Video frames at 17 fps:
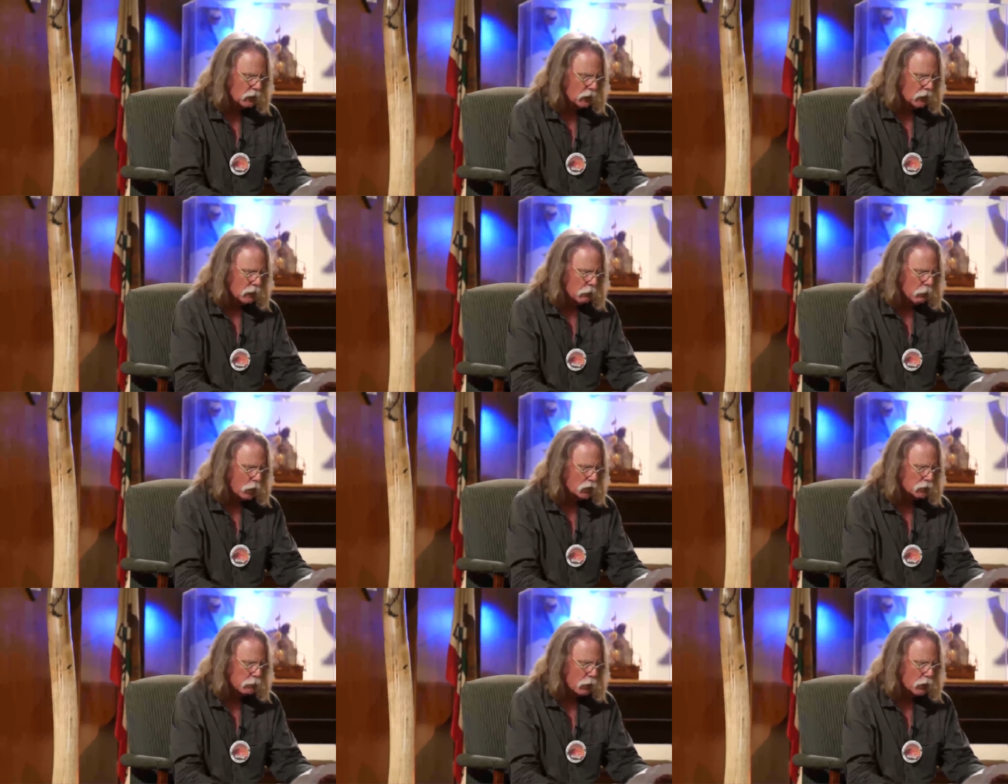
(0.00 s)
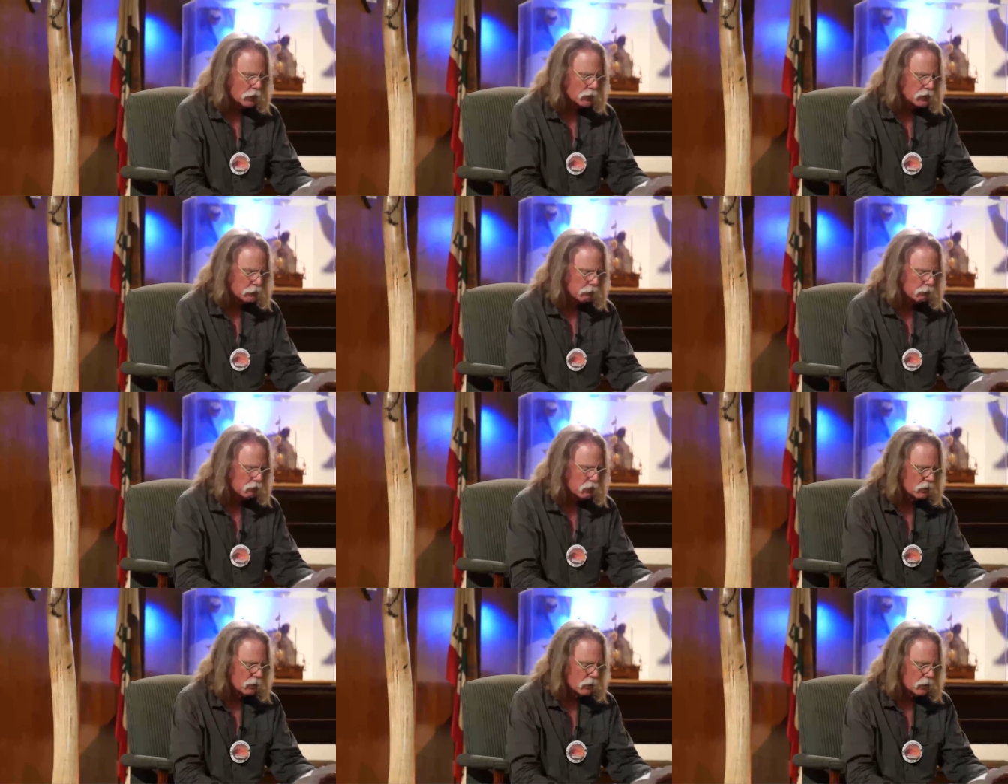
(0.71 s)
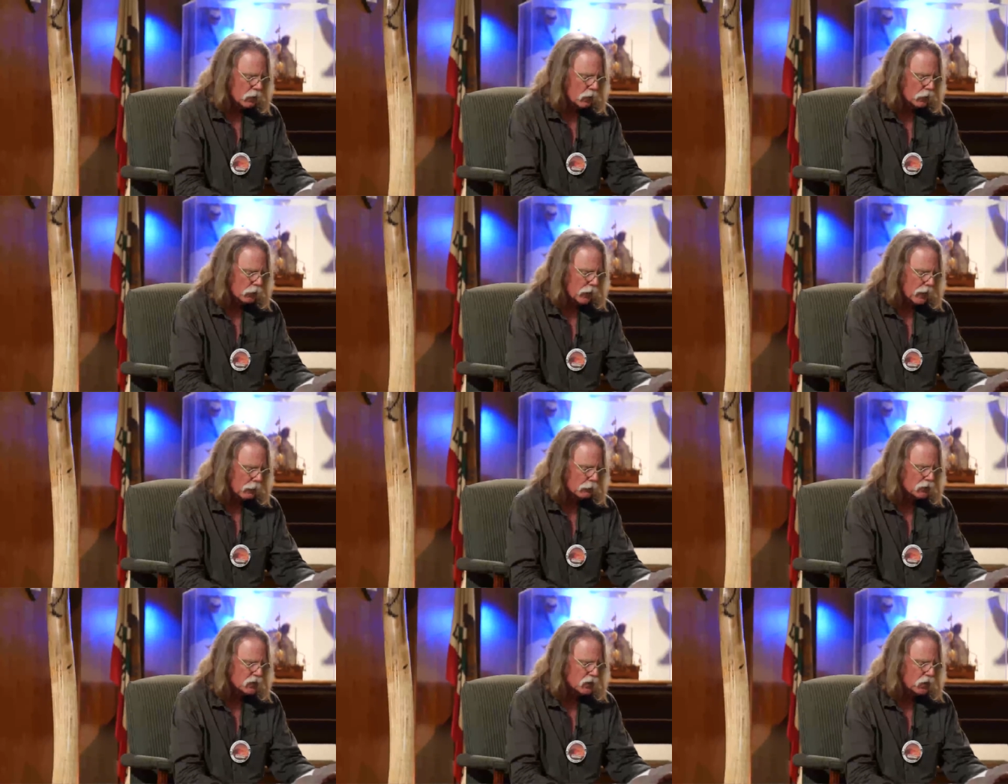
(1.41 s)
Most birds, other
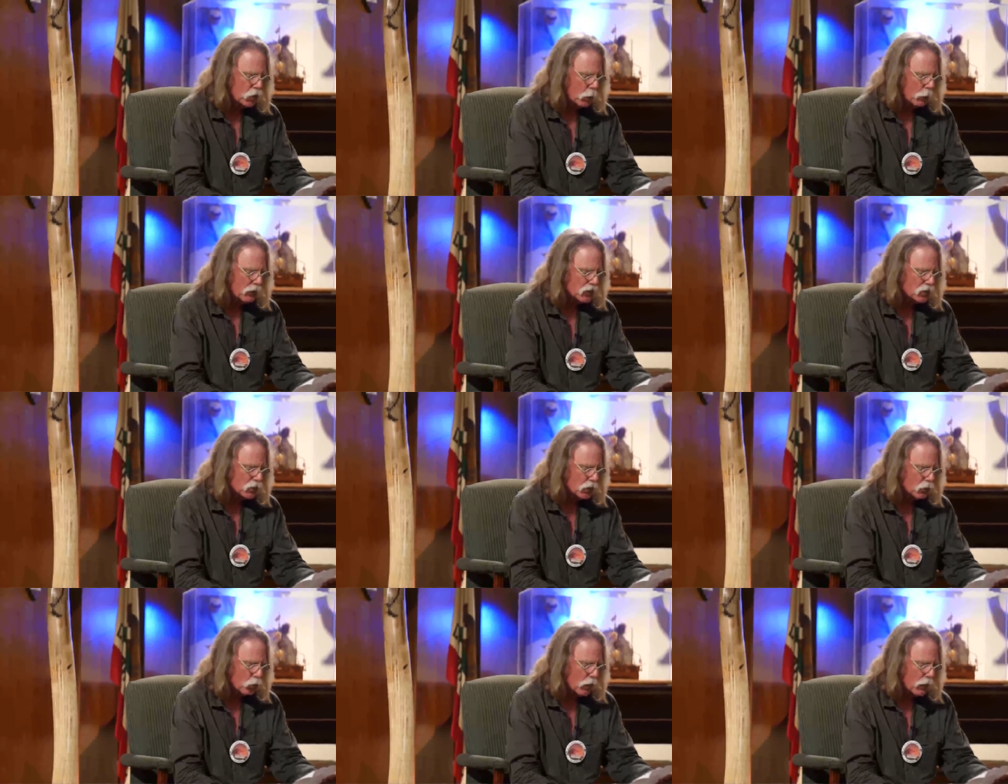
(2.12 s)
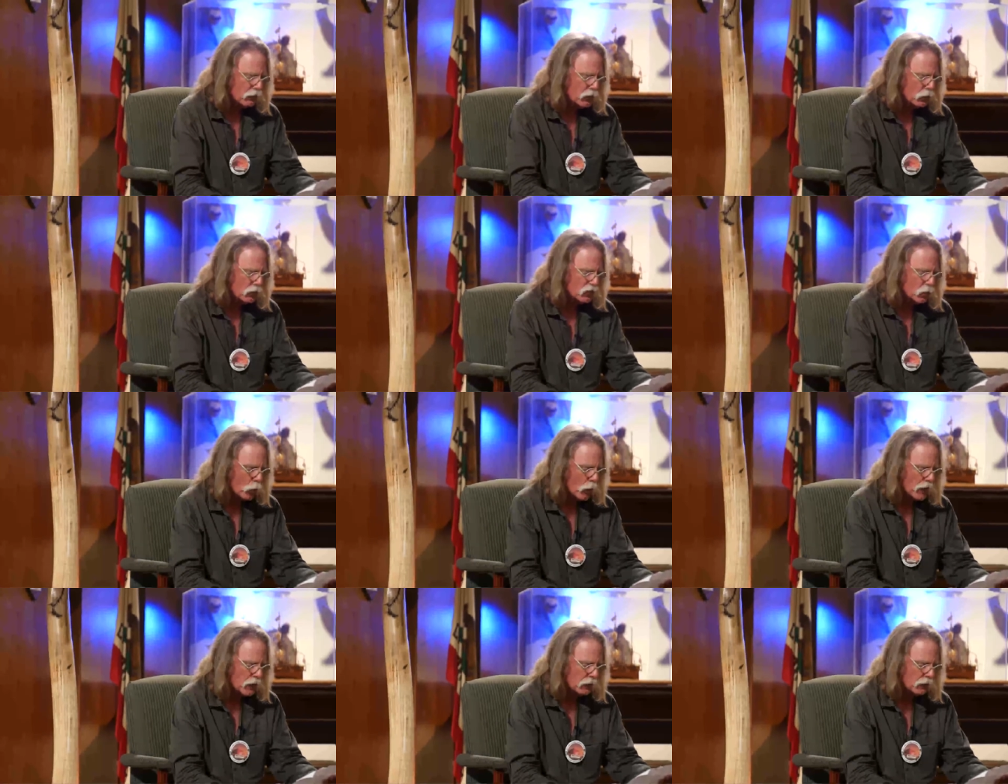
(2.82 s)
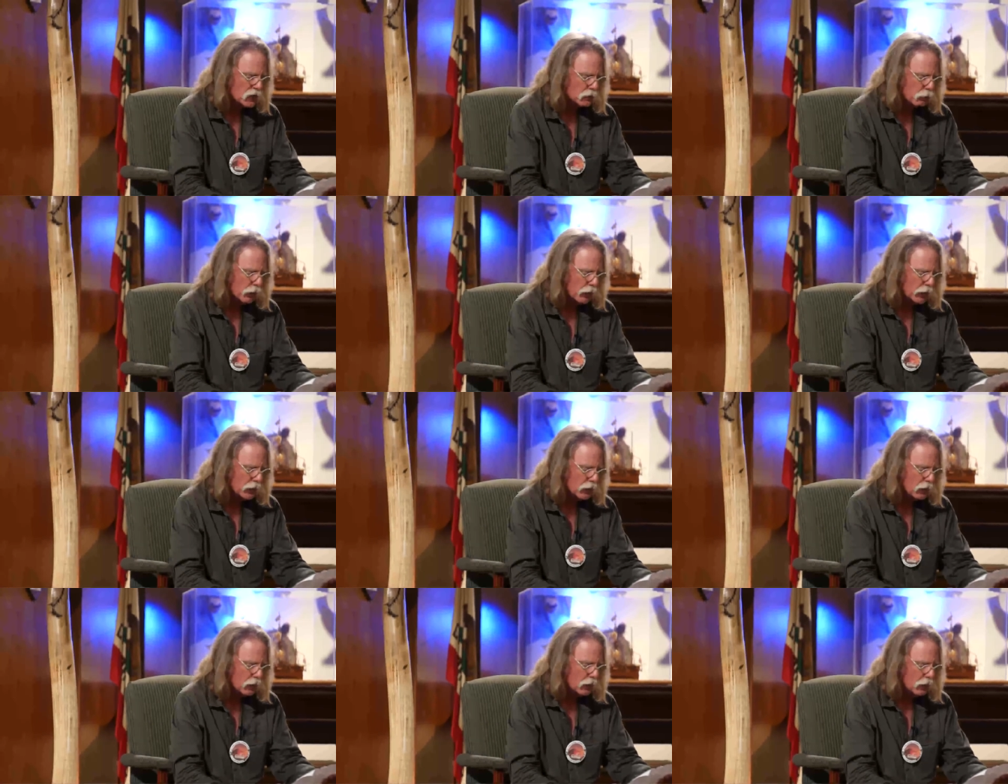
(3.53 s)
animals and humans took refuge awaiting the
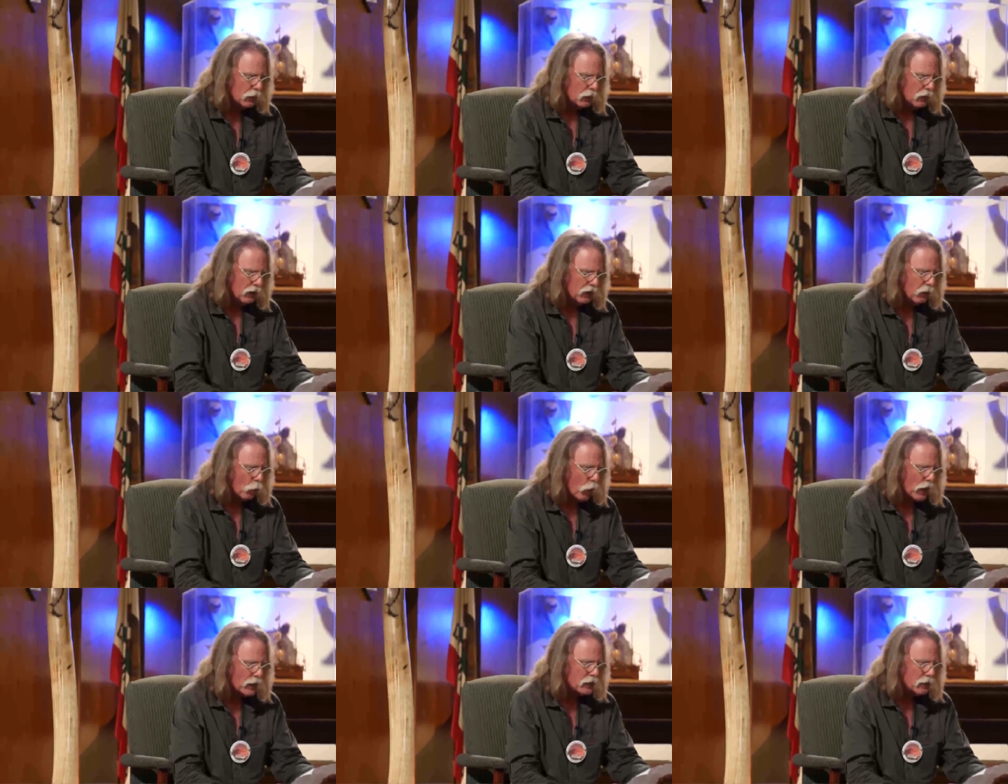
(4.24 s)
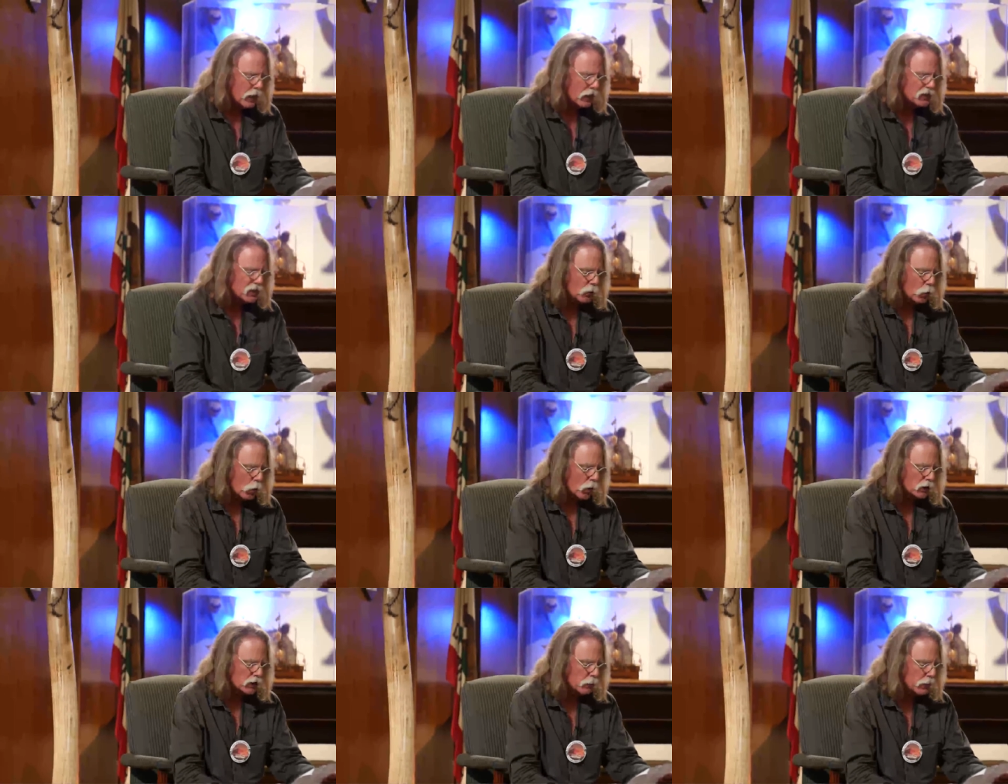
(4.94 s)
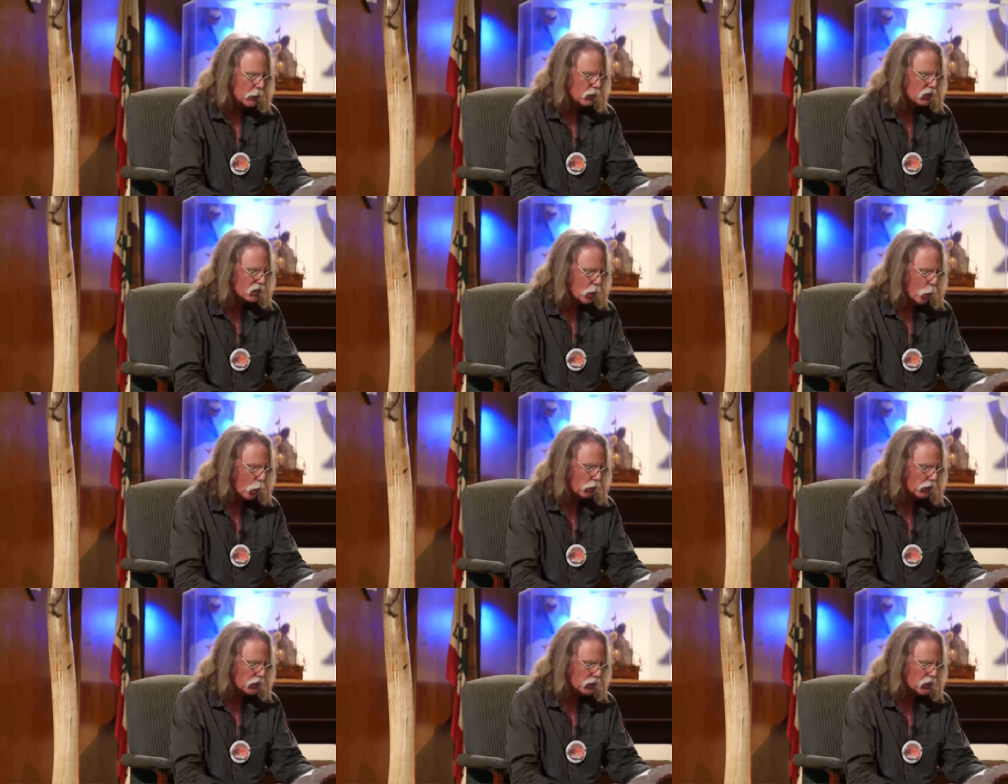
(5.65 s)
spring, and the white and icy world to me was
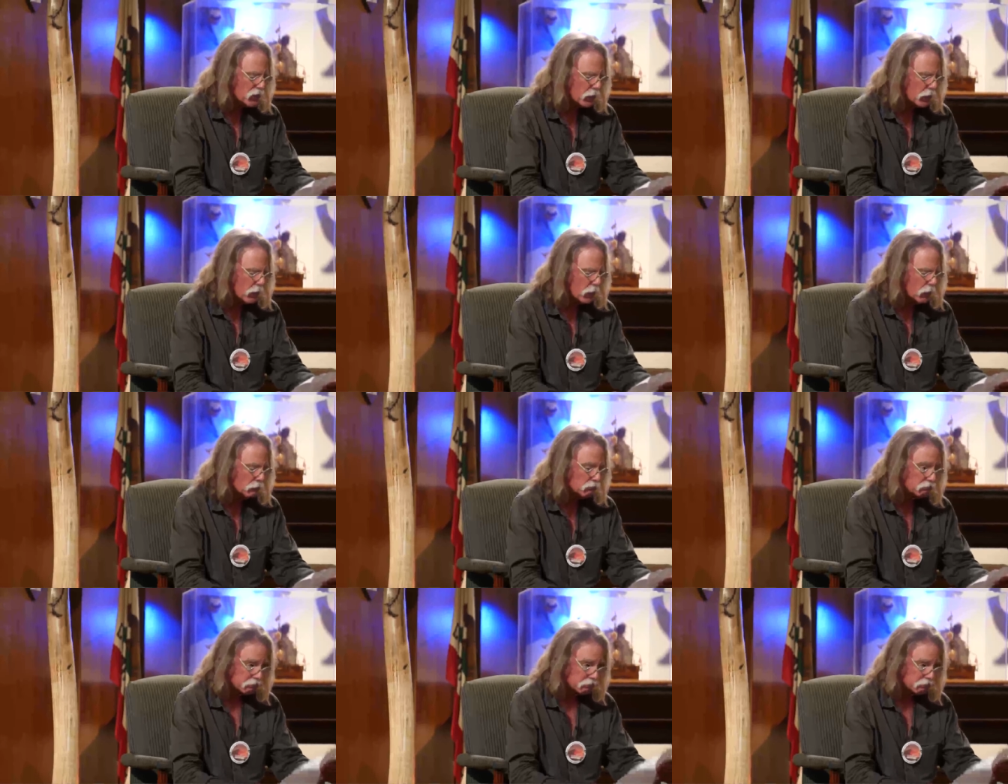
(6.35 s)
cold and sterile.